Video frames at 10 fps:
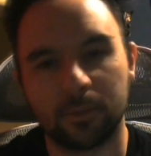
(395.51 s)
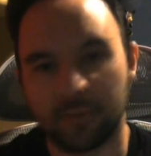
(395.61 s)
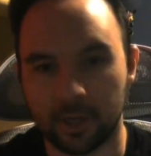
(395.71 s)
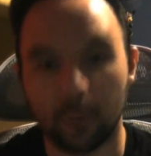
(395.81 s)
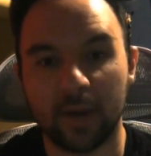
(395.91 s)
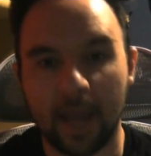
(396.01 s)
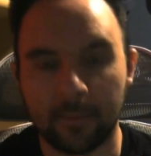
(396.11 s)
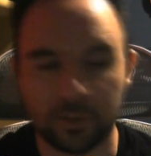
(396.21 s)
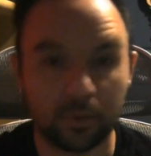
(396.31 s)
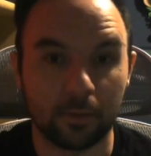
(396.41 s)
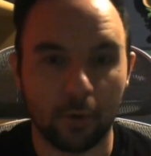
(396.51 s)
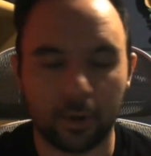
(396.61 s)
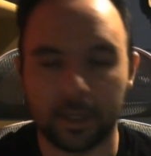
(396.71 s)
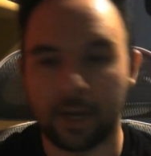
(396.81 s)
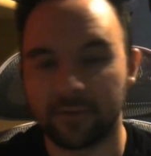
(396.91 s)
depending on what happens with the
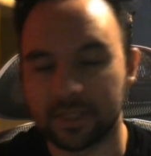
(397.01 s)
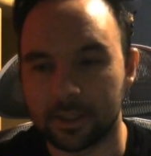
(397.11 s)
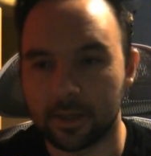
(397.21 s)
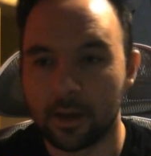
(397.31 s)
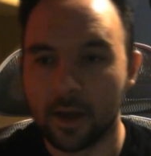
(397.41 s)
market, obviously.